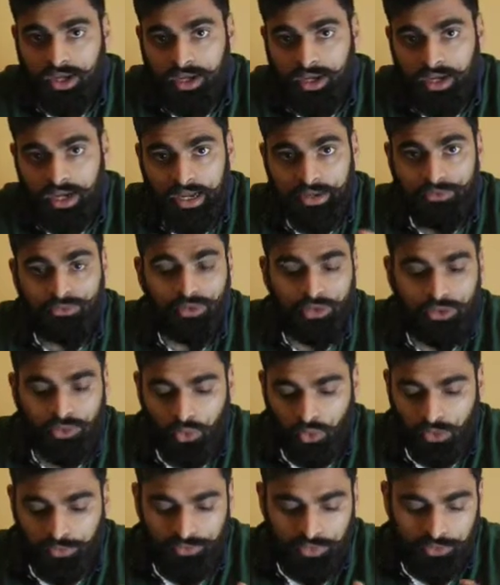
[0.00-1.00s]
I read
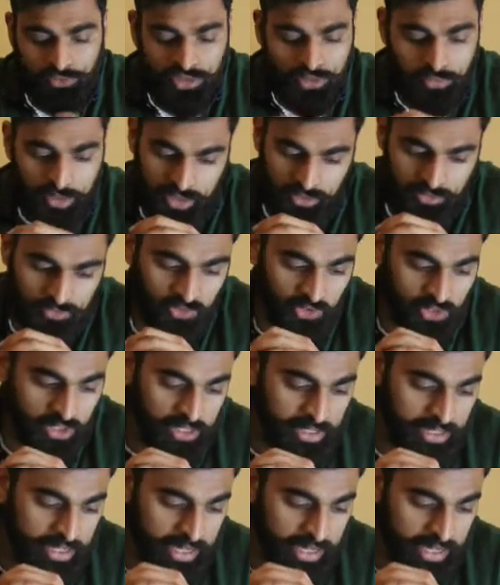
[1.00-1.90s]
all of your emails